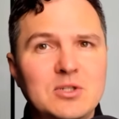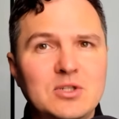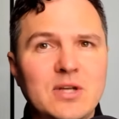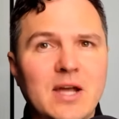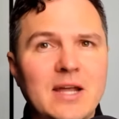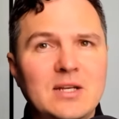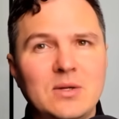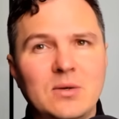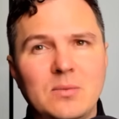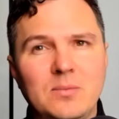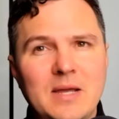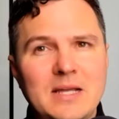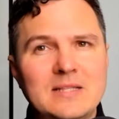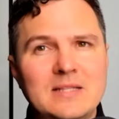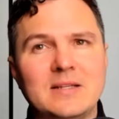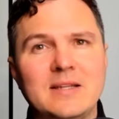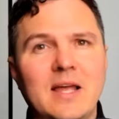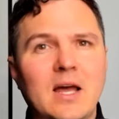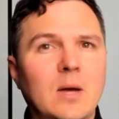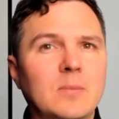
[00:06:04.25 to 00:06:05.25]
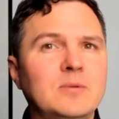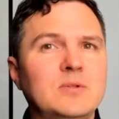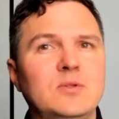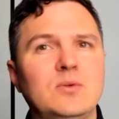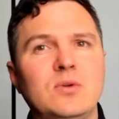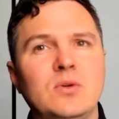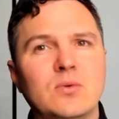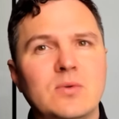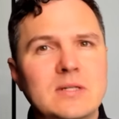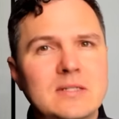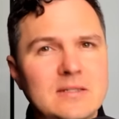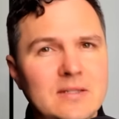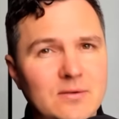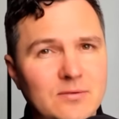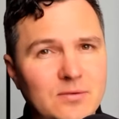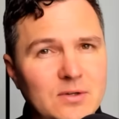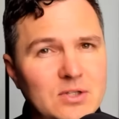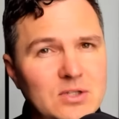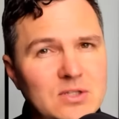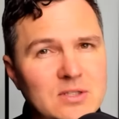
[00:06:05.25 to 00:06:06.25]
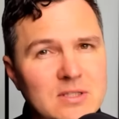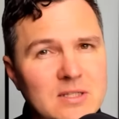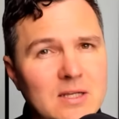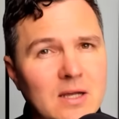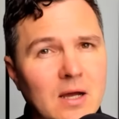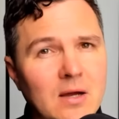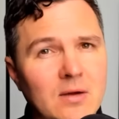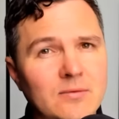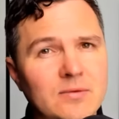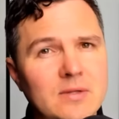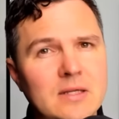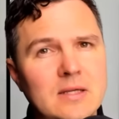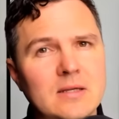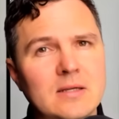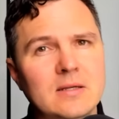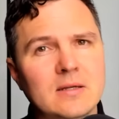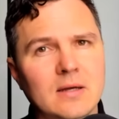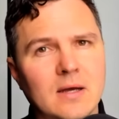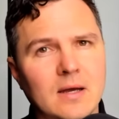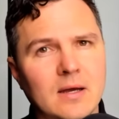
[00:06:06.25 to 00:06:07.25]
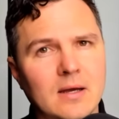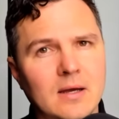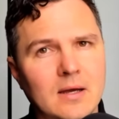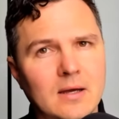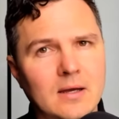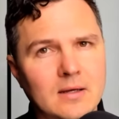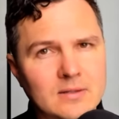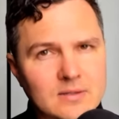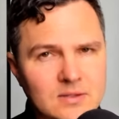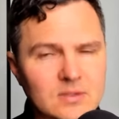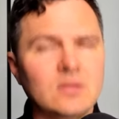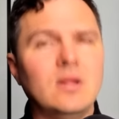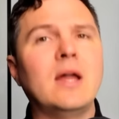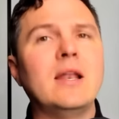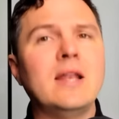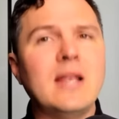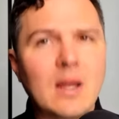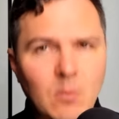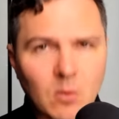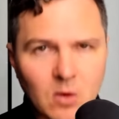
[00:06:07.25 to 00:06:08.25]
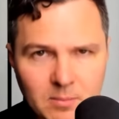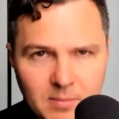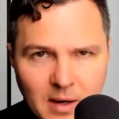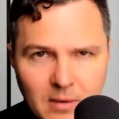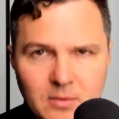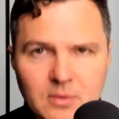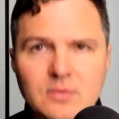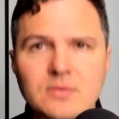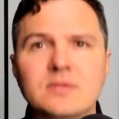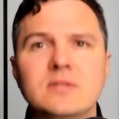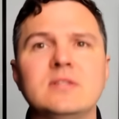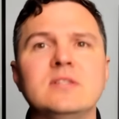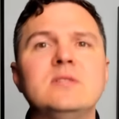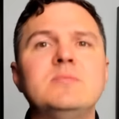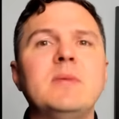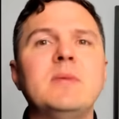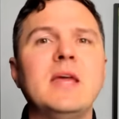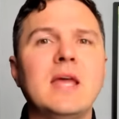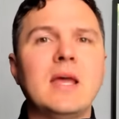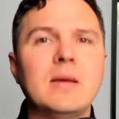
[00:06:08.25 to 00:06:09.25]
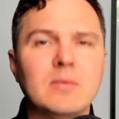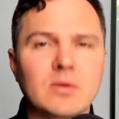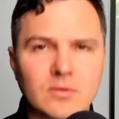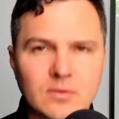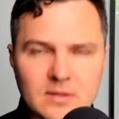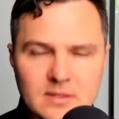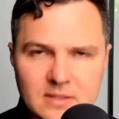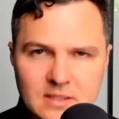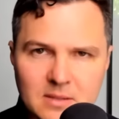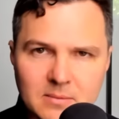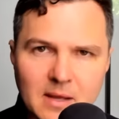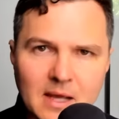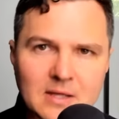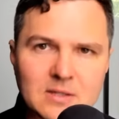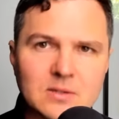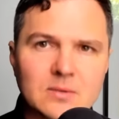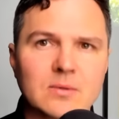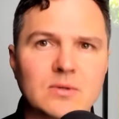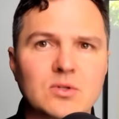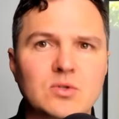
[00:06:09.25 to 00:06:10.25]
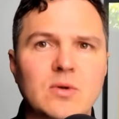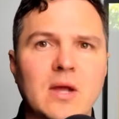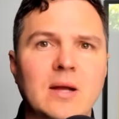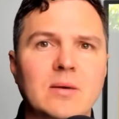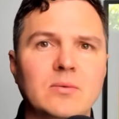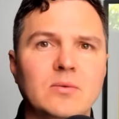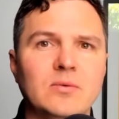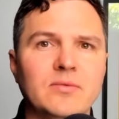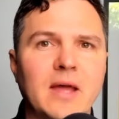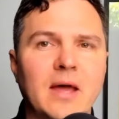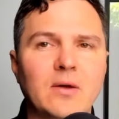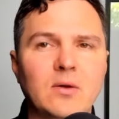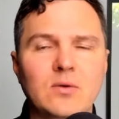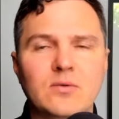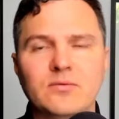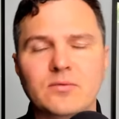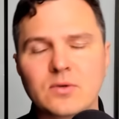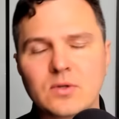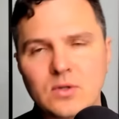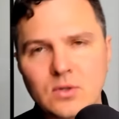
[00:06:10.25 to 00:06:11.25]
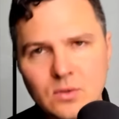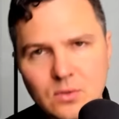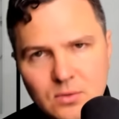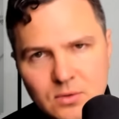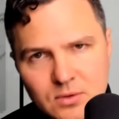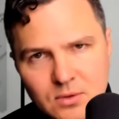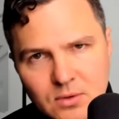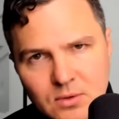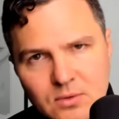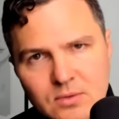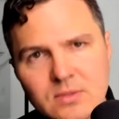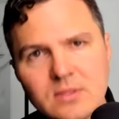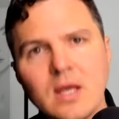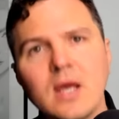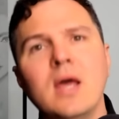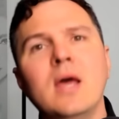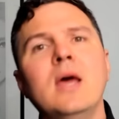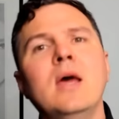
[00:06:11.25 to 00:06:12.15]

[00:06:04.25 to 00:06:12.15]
Jito basically helps to increase the efficiency of the uh, Solana network by reducing spam, increasing the maximum extractable value for users.